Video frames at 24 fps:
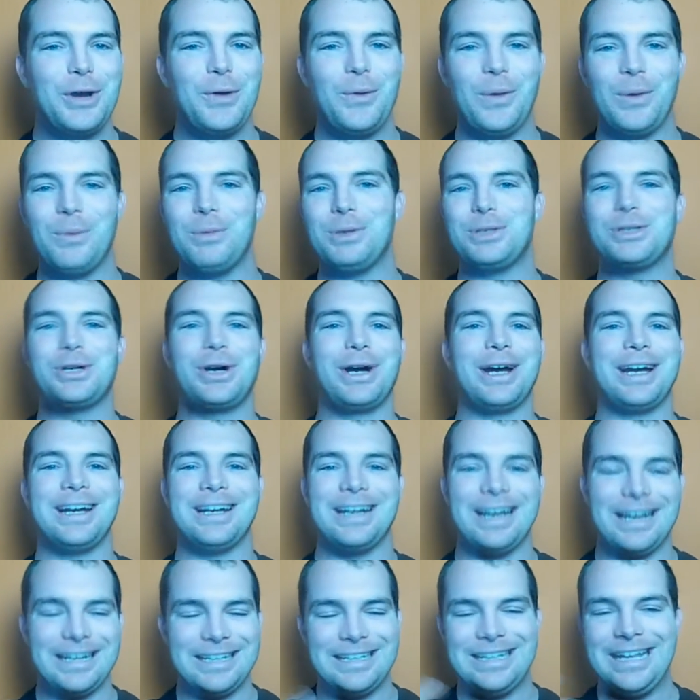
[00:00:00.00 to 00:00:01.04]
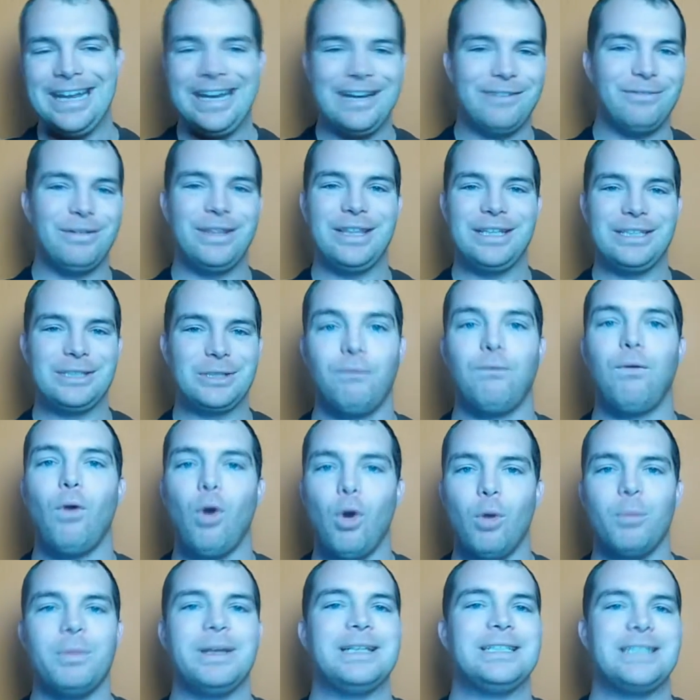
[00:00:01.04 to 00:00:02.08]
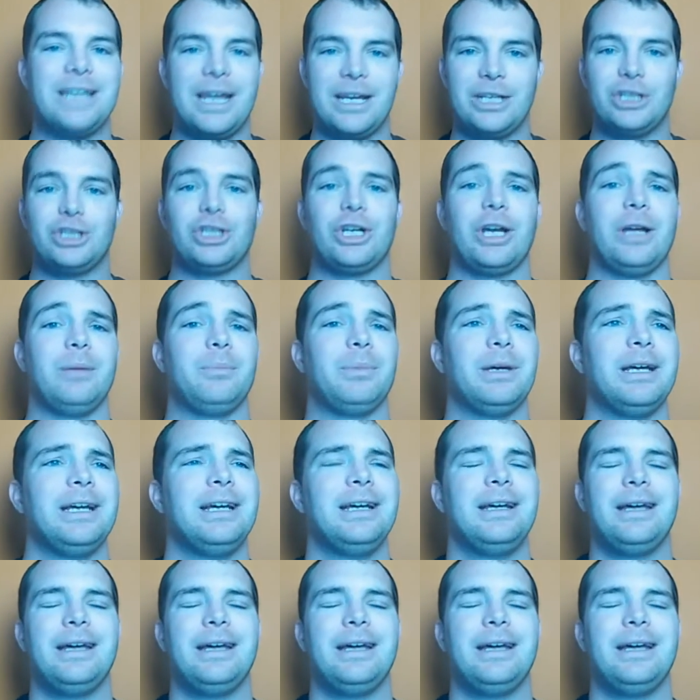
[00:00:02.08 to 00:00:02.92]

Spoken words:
when we try and get everything to form and take shape.